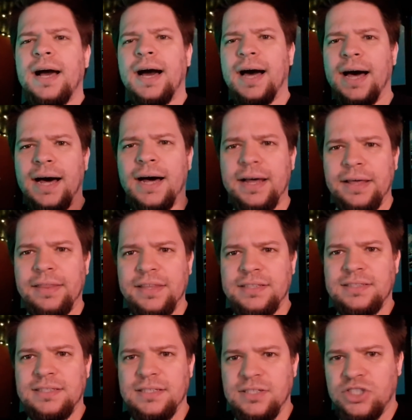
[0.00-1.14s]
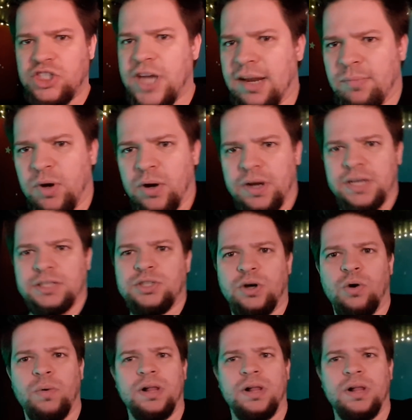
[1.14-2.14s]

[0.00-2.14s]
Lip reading: this is Chat Mojito.